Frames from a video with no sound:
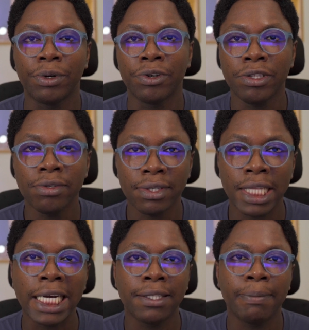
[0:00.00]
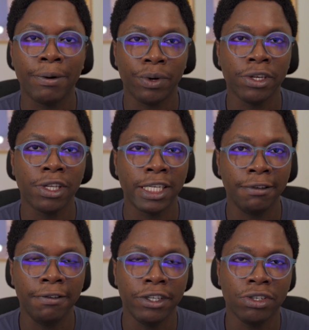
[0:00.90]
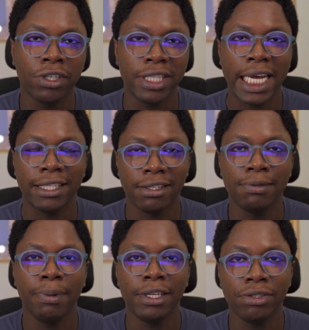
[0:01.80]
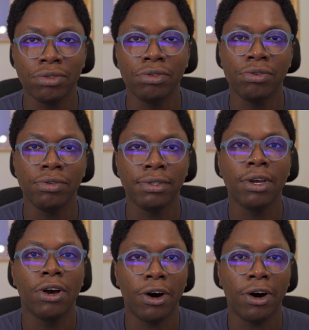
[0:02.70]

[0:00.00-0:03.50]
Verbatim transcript: we're going to start by working on a feature that displays to-dos